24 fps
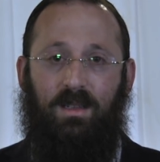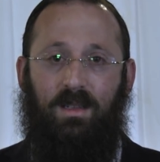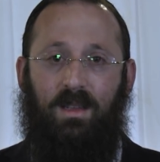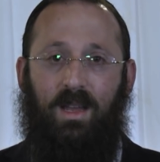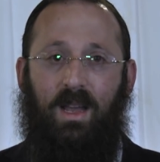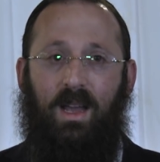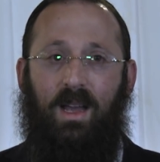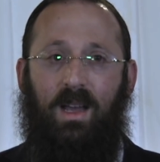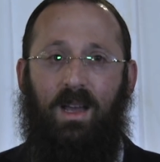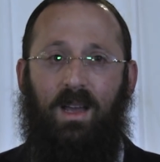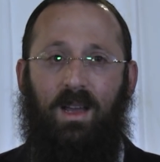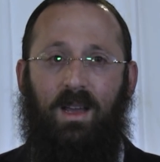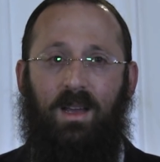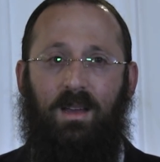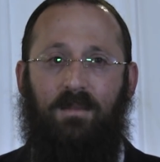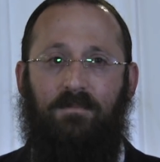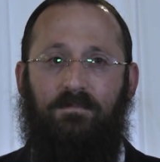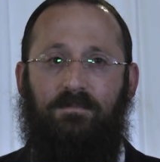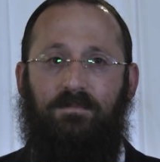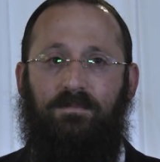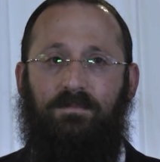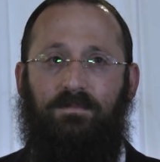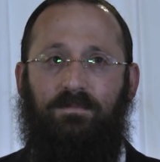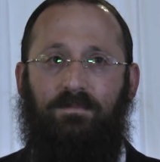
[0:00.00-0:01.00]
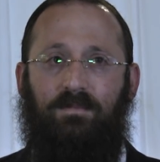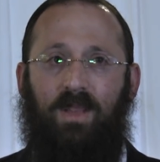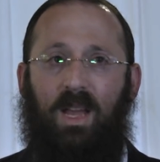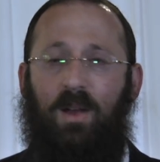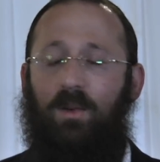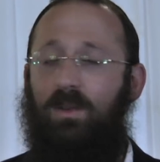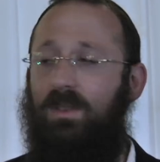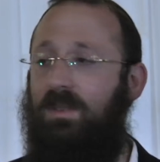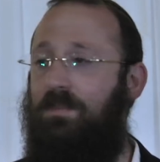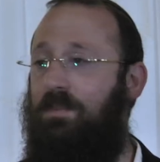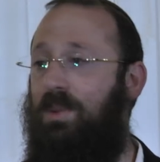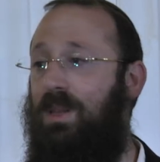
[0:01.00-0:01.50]
I
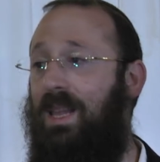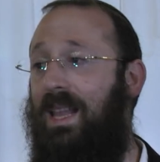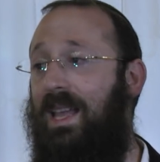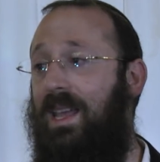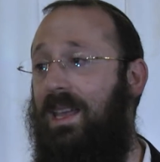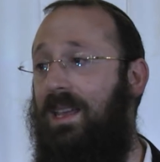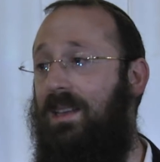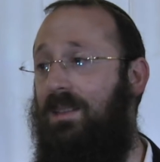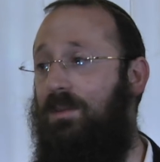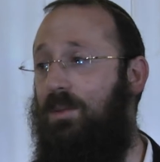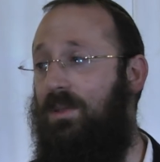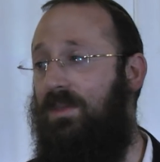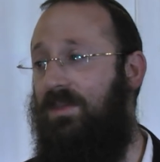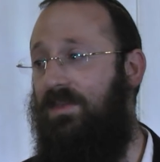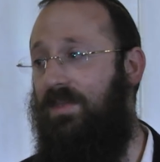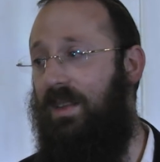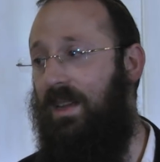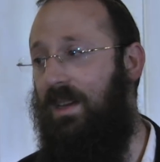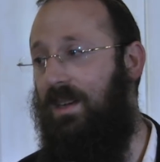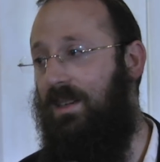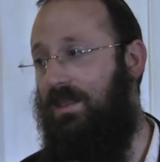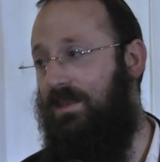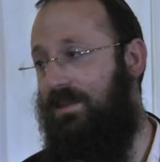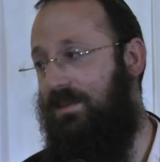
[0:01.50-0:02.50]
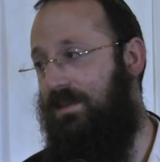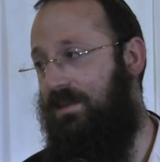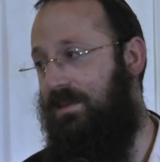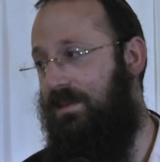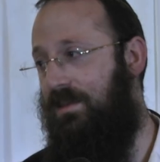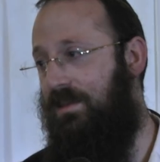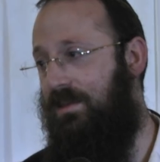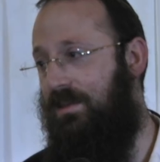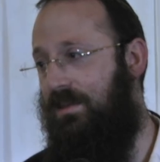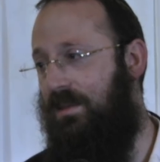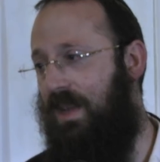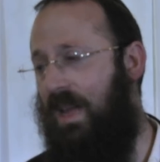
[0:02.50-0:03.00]
was plagued with fear.
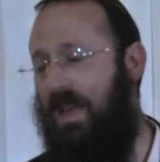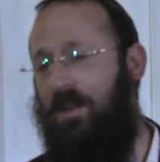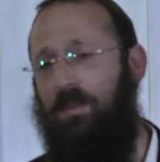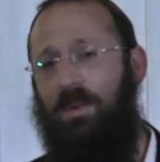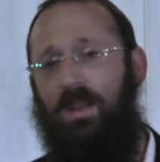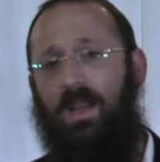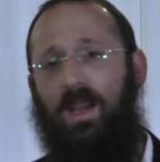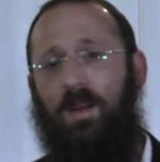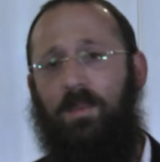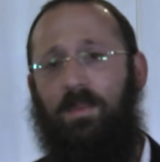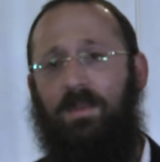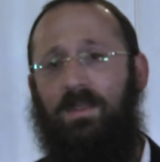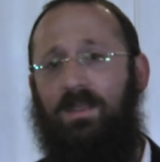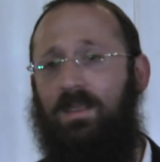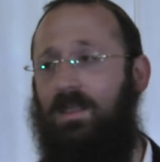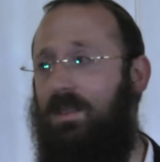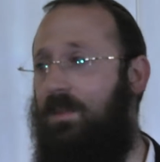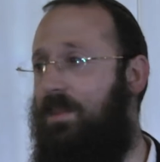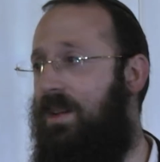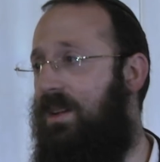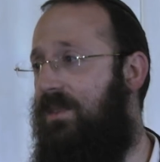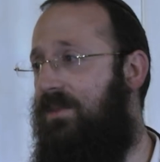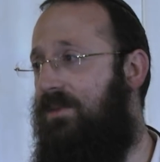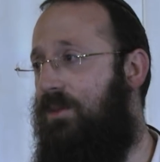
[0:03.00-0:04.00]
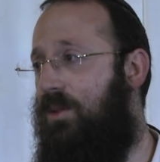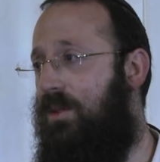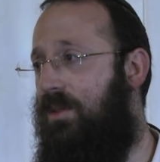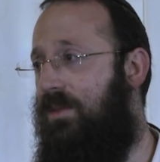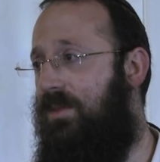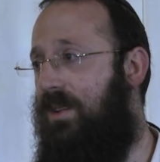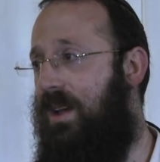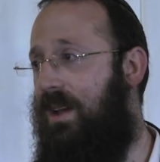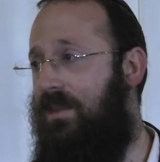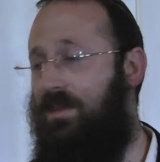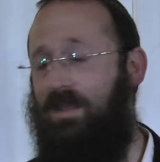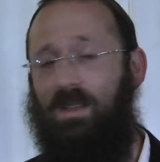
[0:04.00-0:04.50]
I'd be up until about 4 or
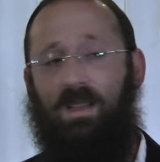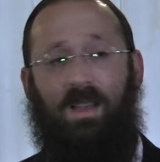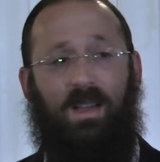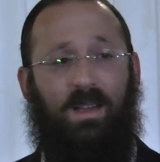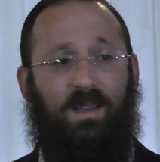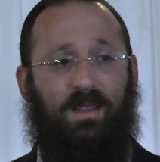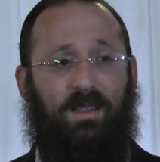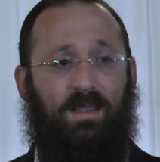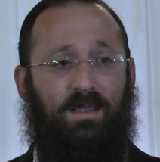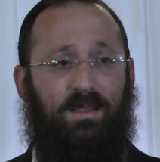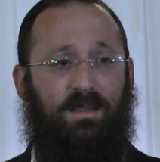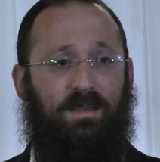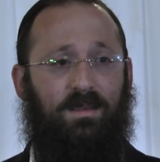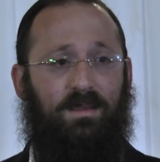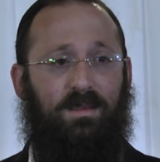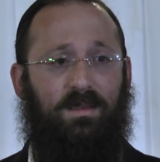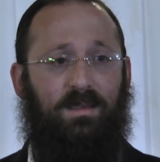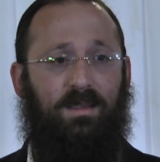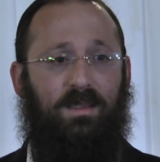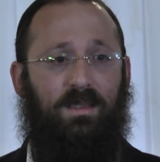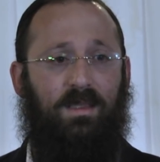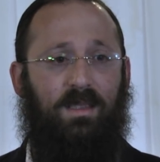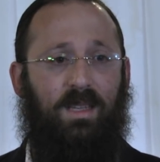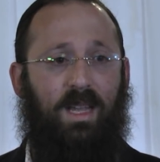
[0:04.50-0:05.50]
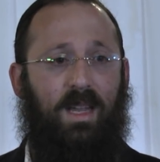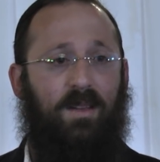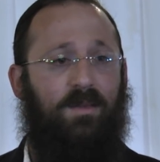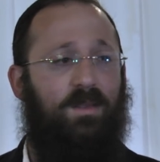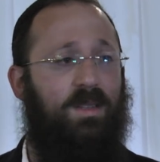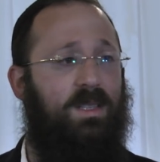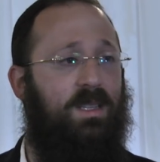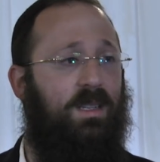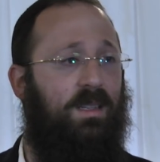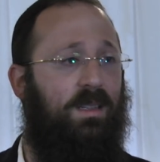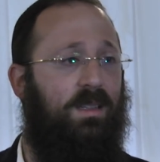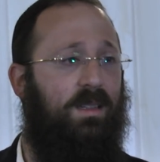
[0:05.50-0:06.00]
5 o'clock every
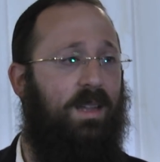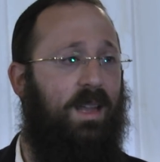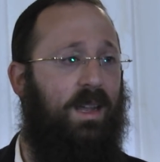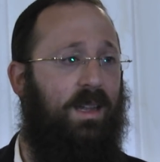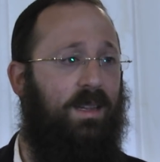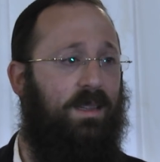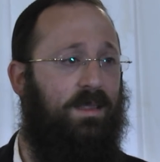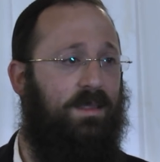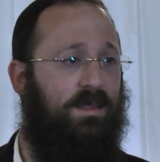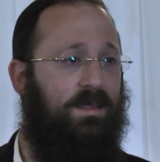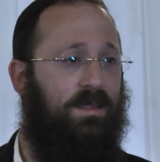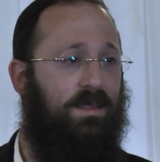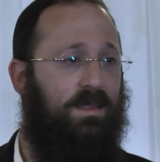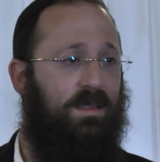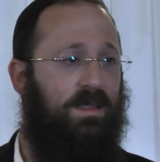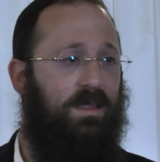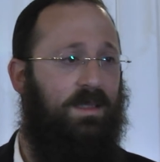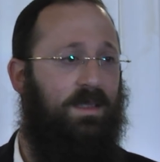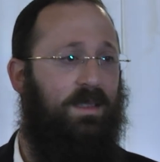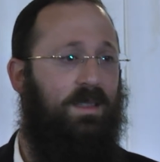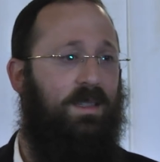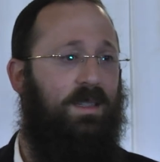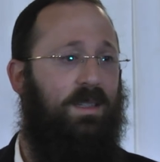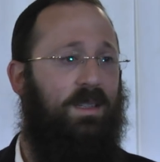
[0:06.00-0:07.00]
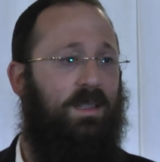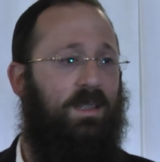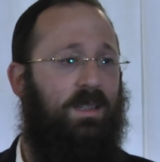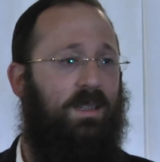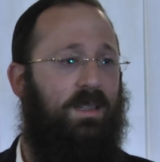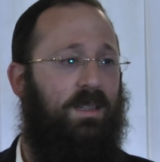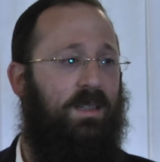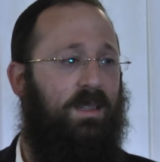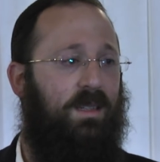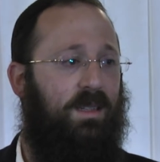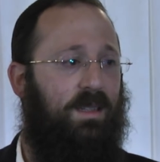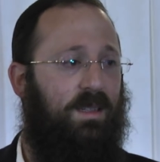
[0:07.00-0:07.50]
single night.
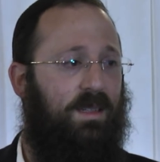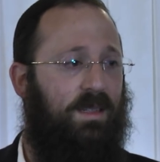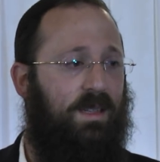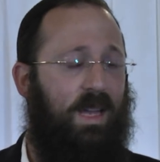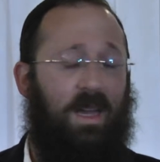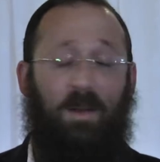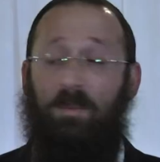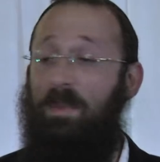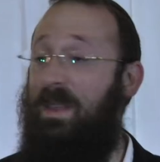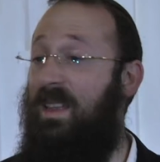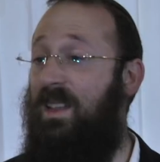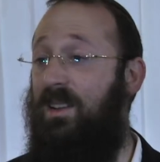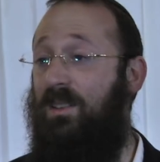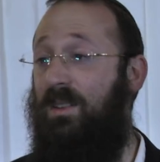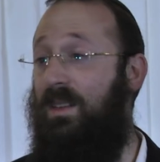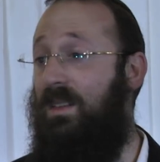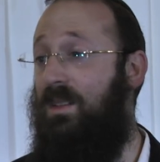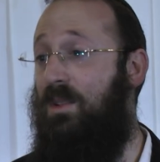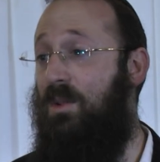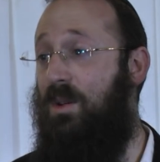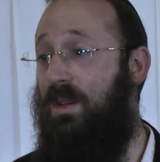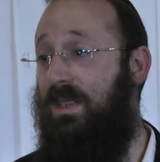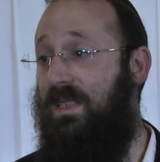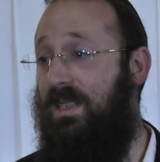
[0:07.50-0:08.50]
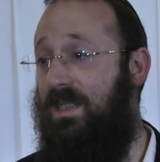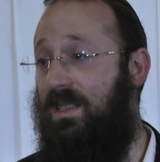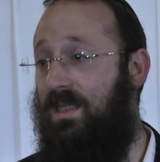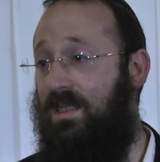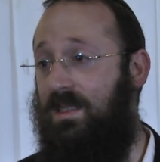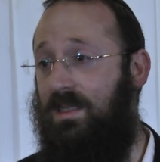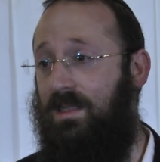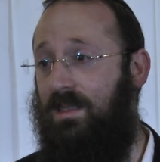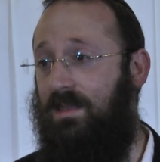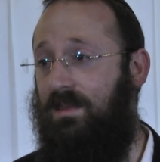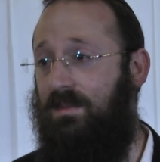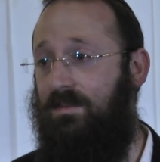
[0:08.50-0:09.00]
I'd be hearing
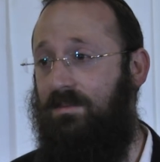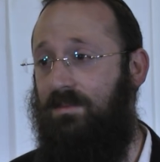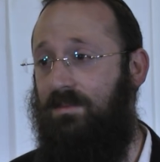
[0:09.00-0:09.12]
noises.